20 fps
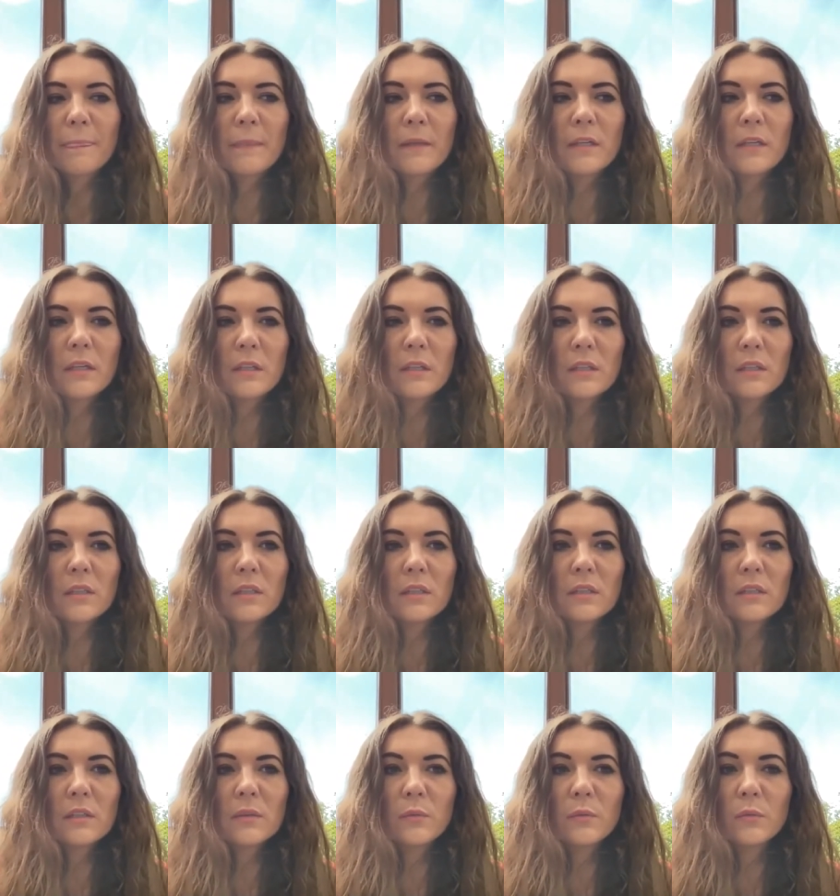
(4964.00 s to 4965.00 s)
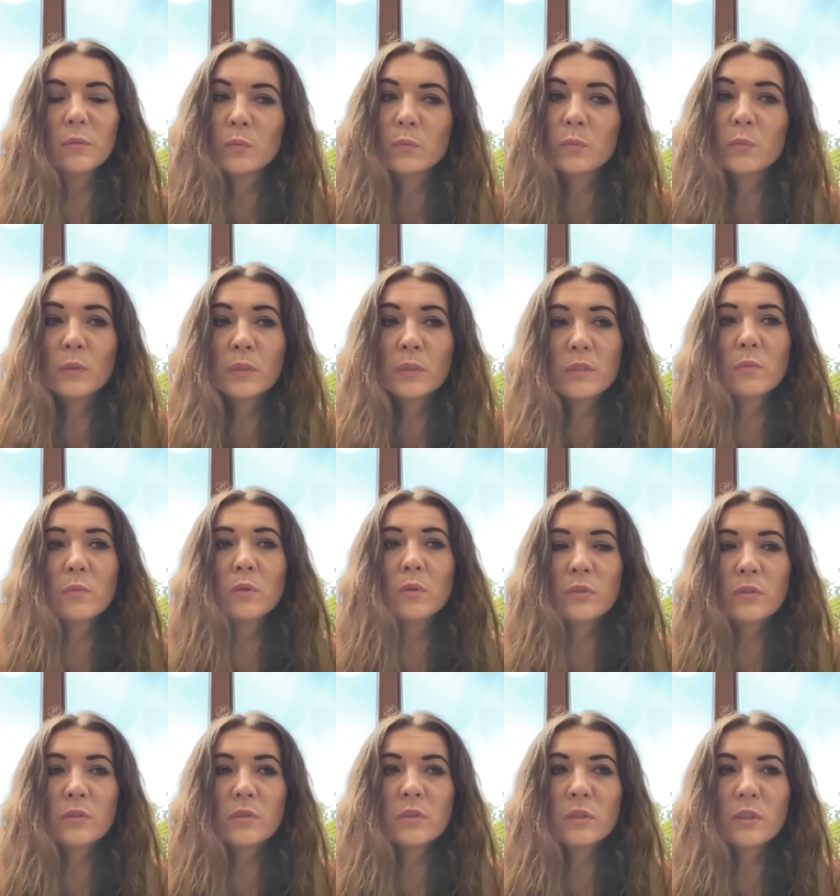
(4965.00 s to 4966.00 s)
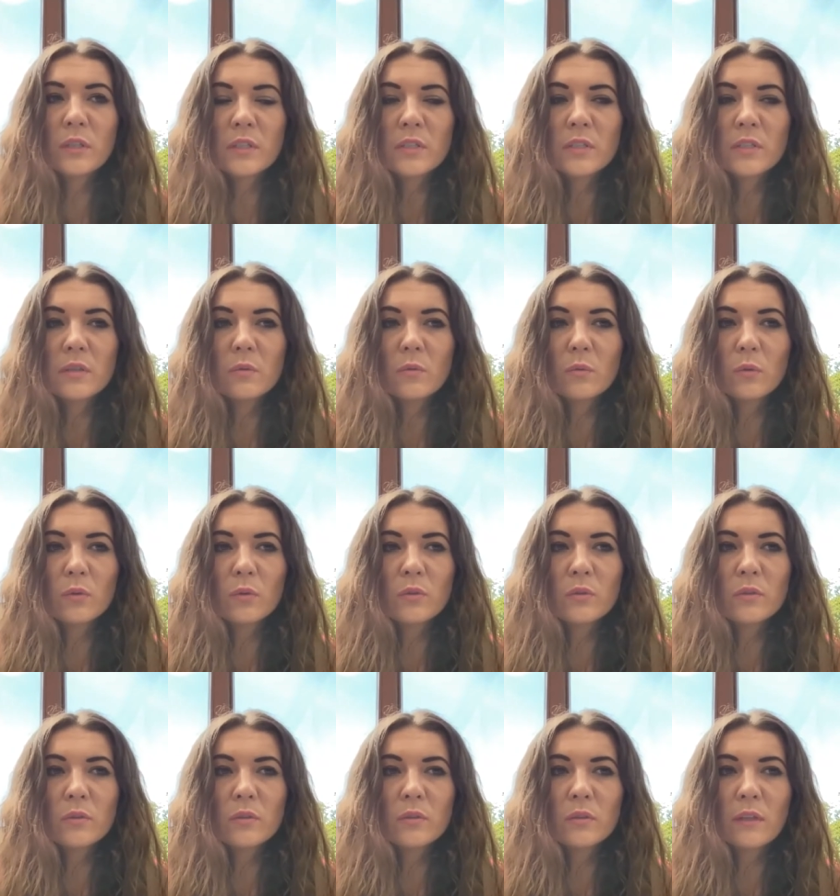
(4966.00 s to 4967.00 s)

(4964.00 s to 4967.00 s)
uh, what was interesting was uh,